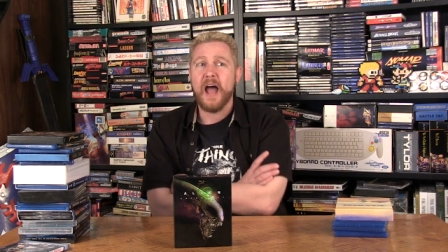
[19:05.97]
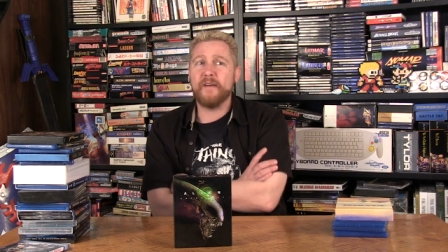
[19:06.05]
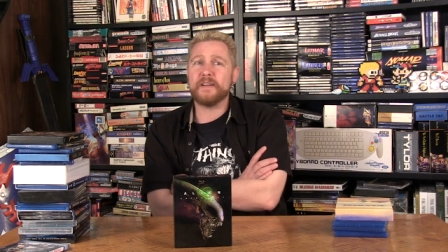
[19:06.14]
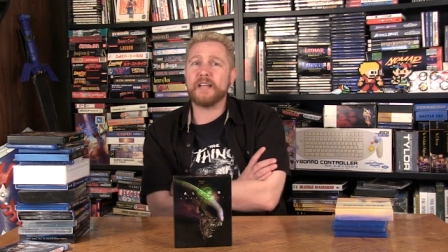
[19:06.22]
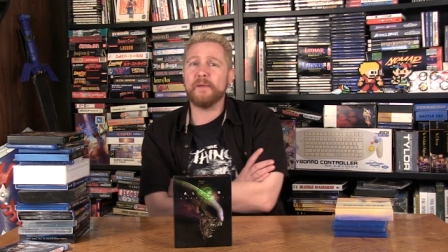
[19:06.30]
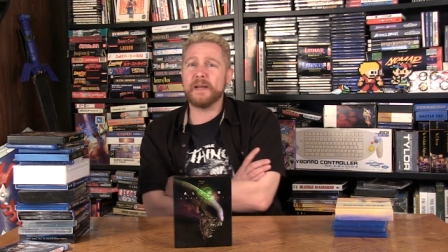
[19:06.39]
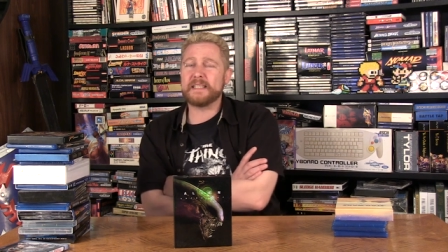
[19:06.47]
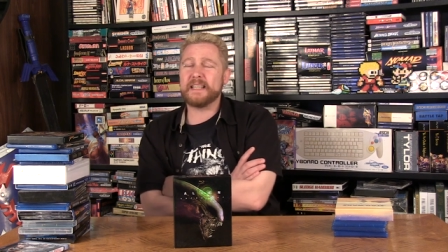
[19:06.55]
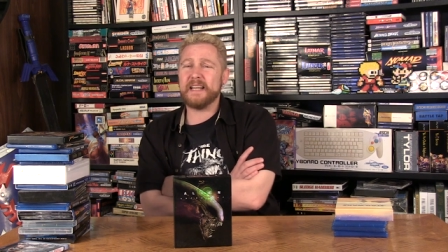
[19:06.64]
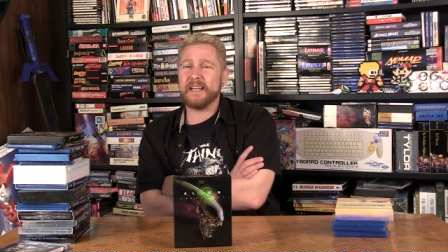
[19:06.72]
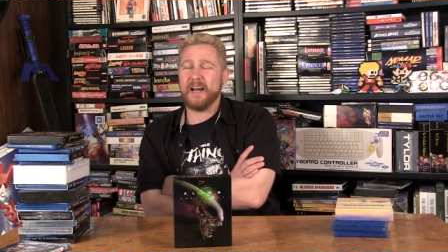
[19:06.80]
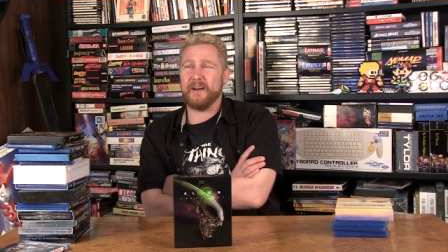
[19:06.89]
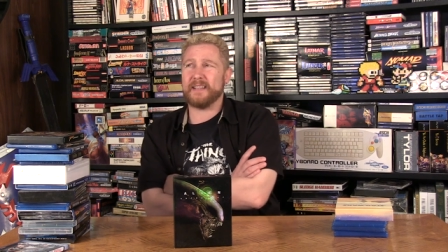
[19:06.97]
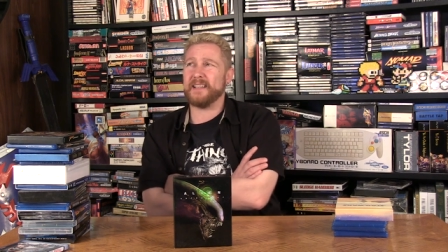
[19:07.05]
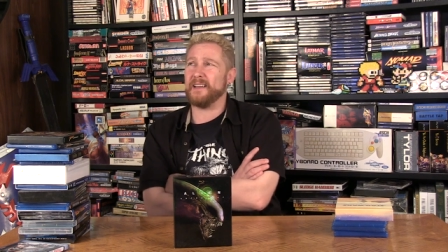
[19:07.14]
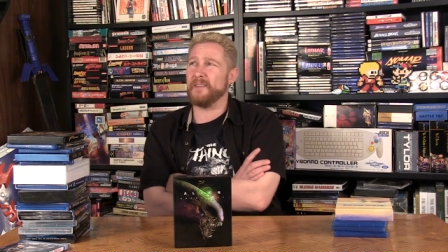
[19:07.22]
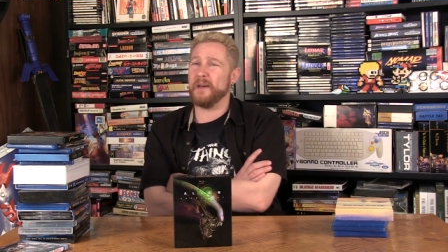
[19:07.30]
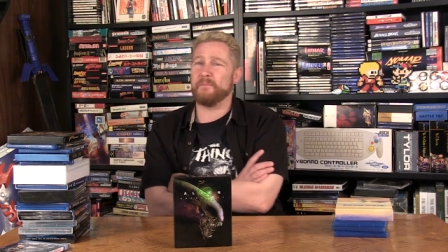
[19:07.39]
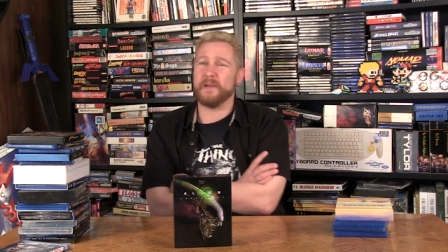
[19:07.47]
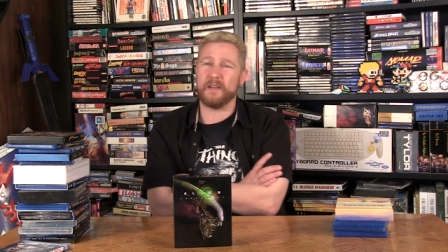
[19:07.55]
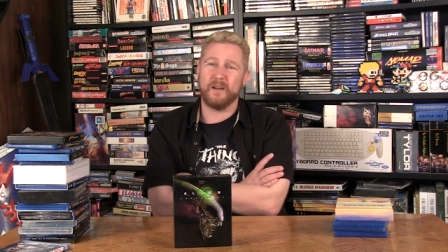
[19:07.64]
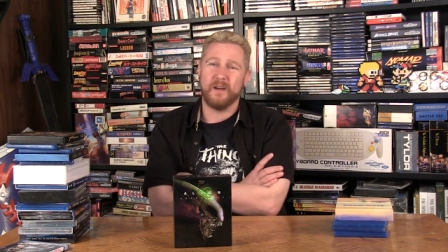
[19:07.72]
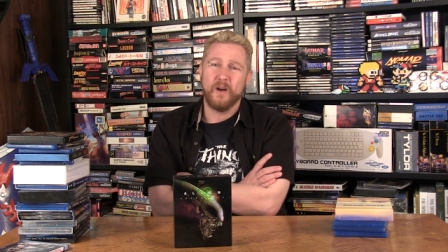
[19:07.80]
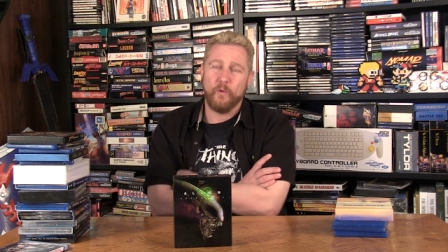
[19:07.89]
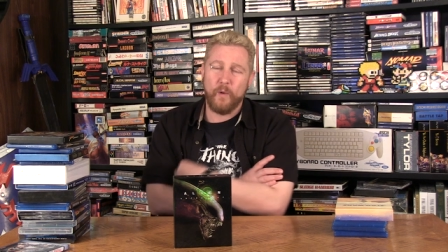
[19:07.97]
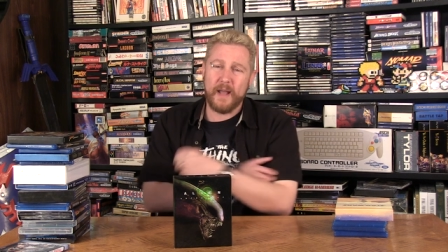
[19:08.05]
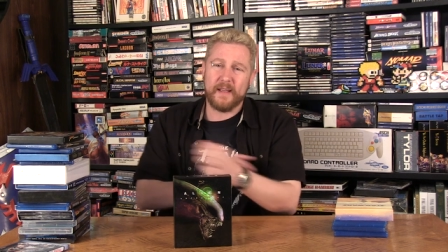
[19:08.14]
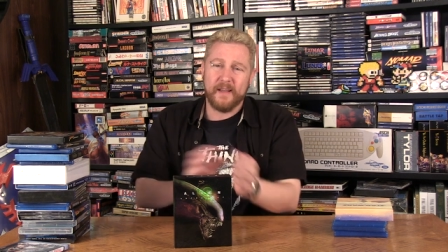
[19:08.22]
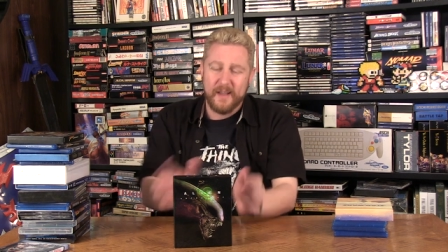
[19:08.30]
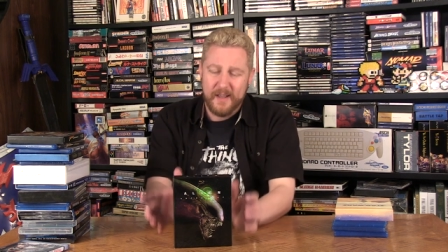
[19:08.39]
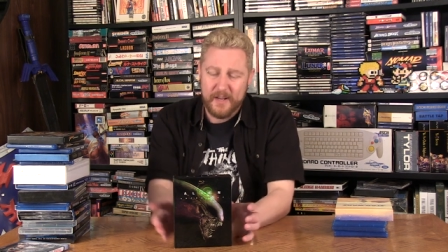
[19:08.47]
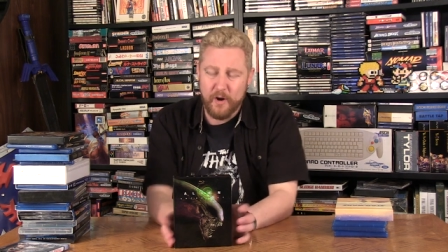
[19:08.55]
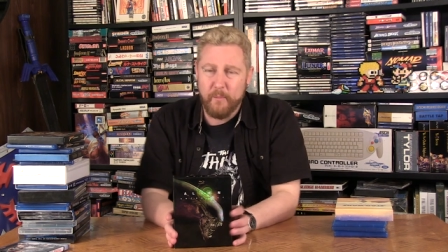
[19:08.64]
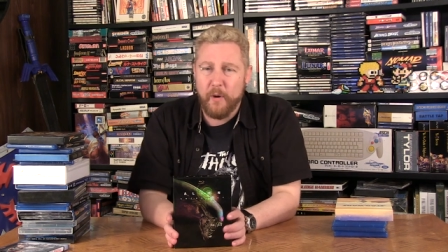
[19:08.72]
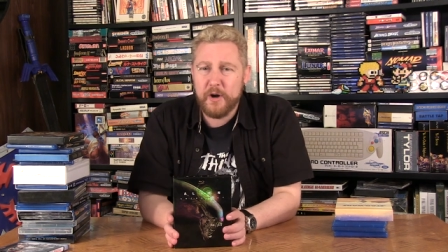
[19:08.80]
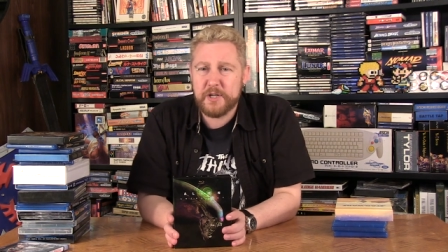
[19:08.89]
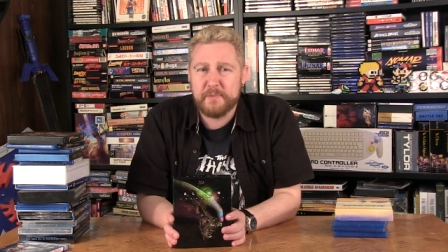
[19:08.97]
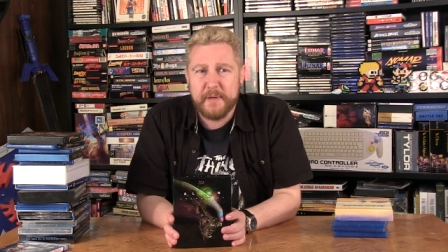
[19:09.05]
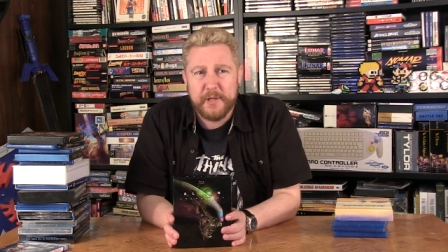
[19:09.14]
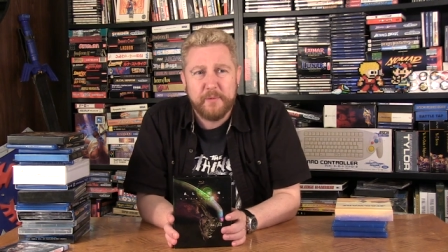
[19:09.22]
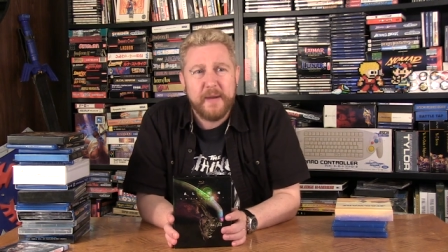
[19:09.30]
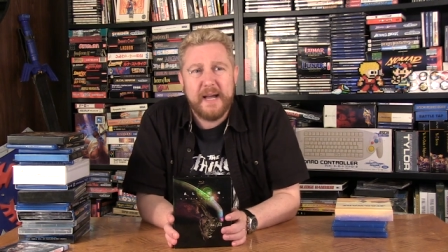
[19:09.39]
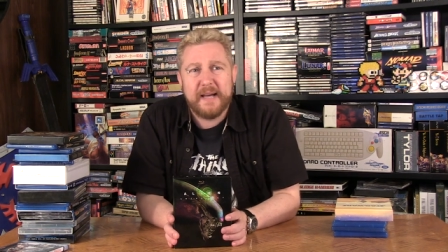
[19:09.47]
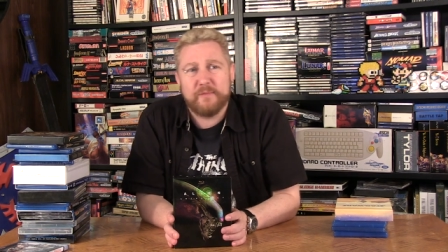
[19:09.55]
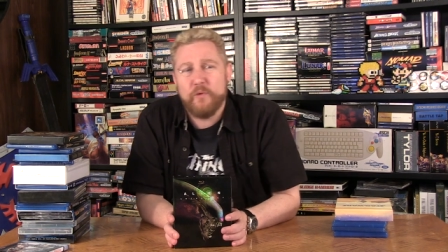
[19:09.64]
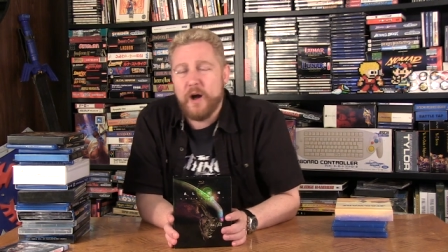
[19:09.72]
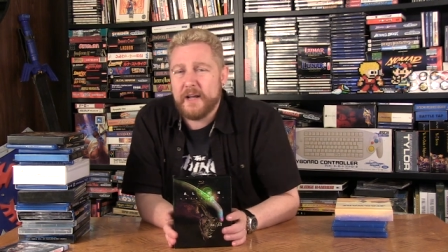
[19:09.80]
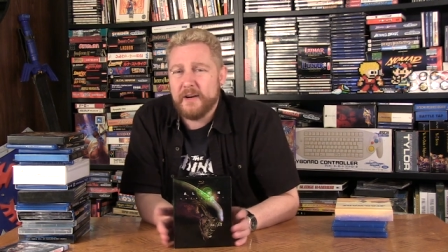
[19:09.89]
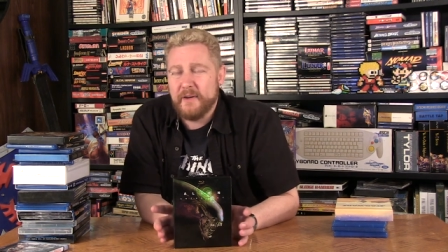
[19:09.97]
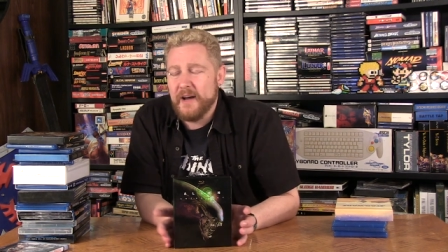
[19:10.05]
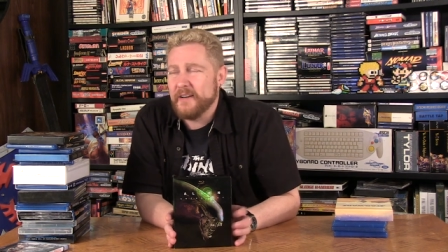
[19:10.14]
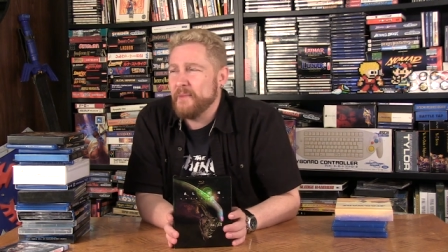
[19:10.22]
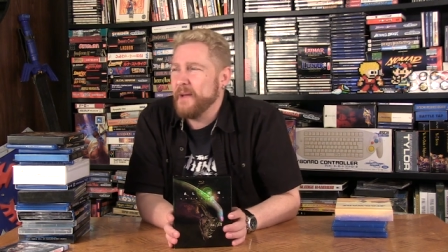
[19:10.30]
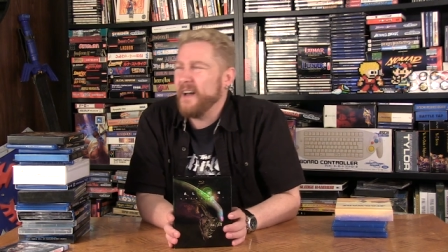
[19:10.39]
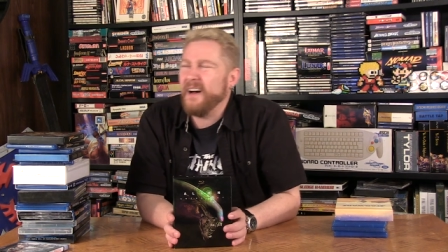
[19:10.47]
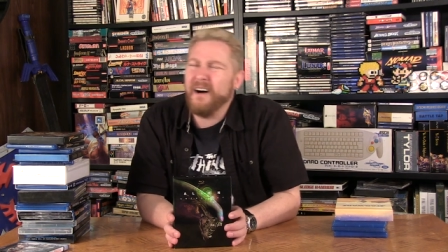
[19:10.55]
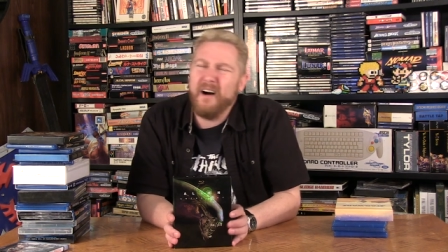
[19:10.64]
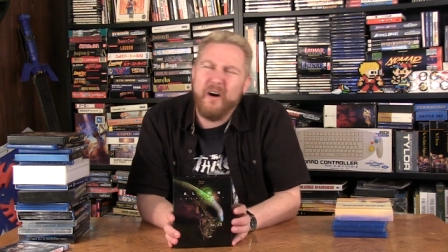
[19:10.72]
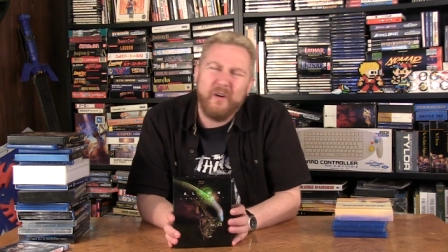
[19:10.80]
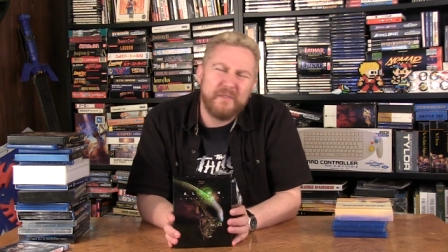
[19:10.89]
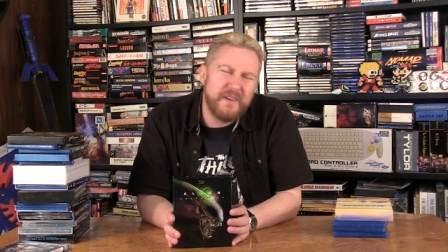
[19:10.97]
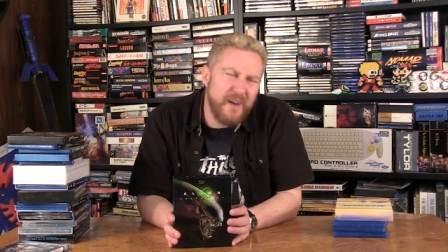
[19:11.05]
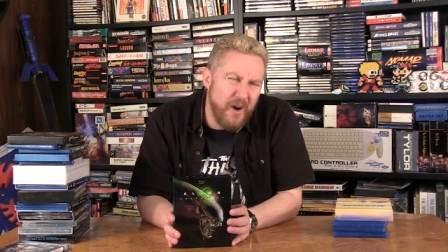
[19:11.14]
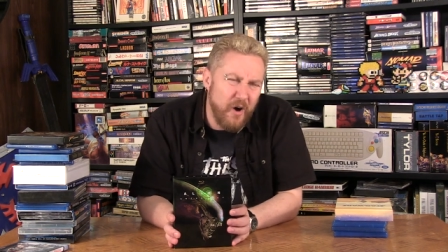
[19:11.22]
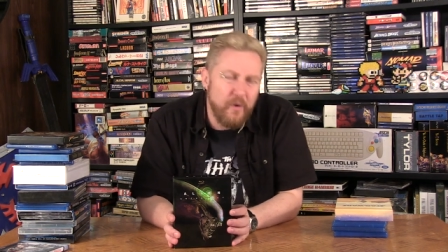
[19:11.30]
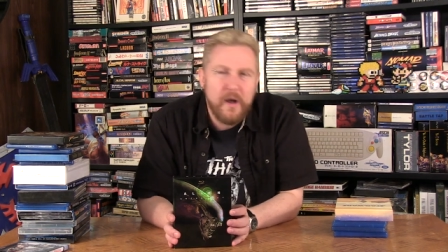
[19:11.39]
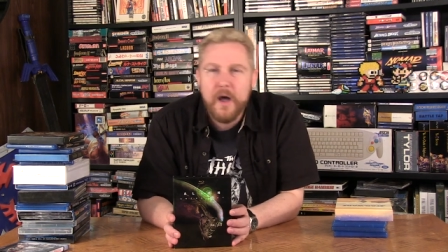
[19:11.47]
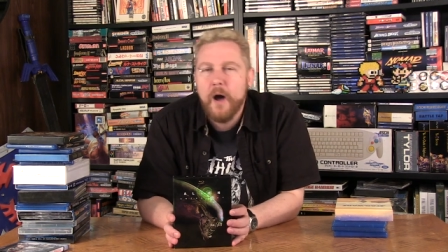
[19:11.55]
Every time I see it now, I think of that big white, you know, marshmallow man walking around. I'm like, oh no.